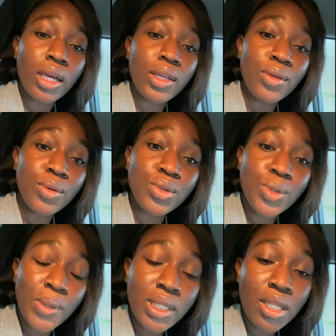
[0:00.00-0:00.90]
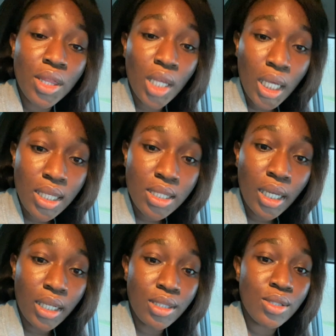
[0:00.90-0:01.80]
you know, doing the things
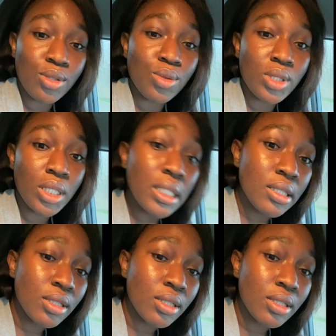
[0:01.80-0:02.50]
that you did